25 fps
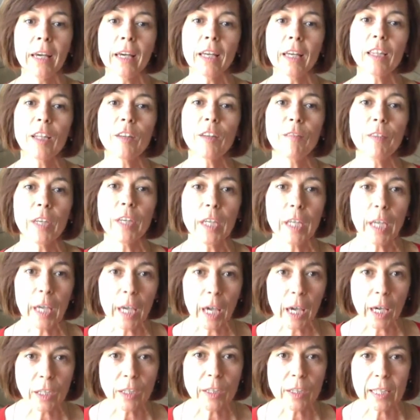
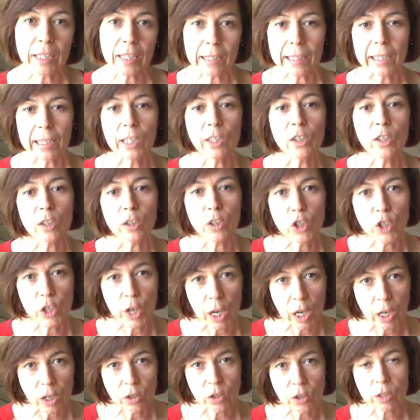navigate these little
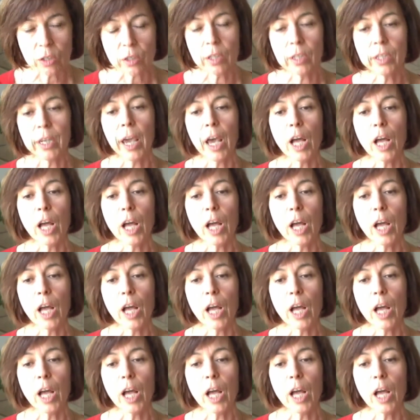changes and